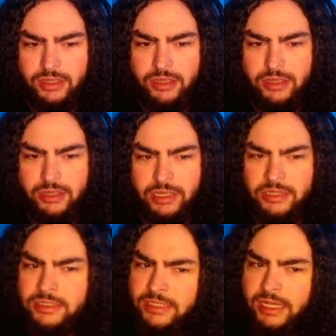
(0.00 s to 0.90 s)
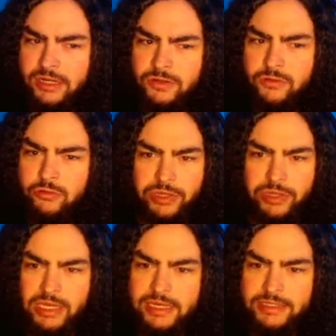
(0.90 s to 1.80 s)
Uh, it is kind of cool,
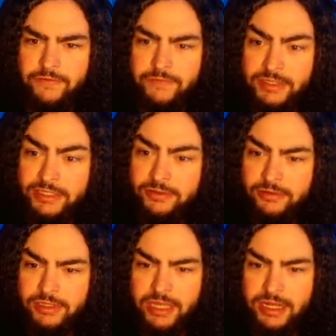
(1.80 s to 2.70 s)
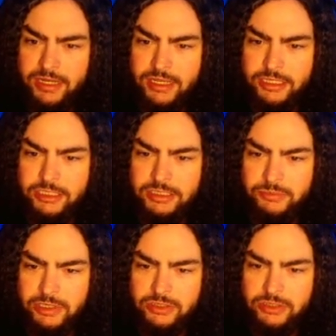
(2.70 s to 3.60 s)
but he's a physical, not a, a
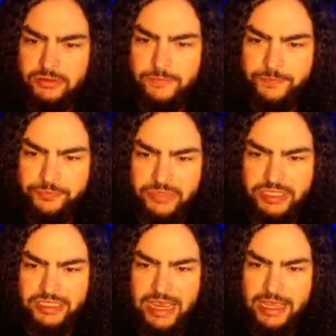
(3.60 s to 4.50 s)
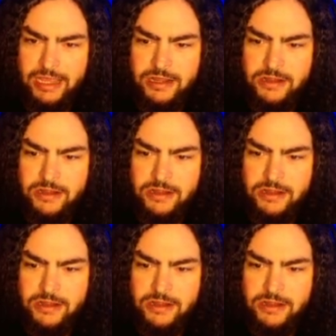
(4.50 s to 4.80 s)
special attack.